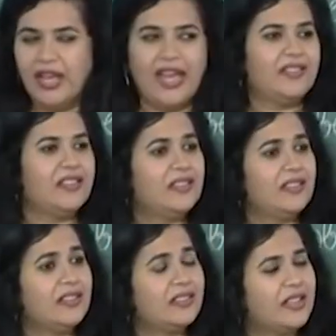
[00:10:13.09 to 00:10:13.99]
And this
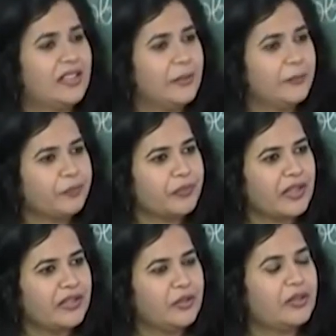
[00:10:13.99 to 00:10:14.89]
is a, uh,
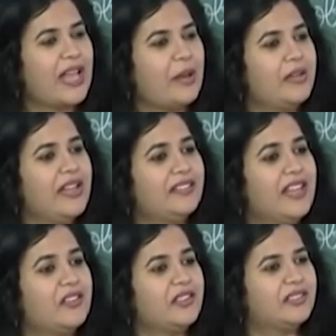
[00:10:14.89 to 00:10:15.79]
you know, camera is
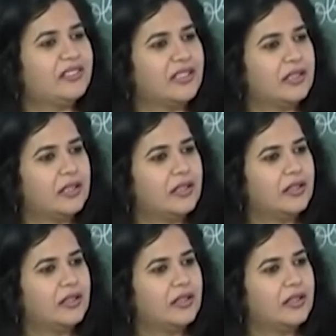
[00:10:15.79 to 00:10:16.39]
never still.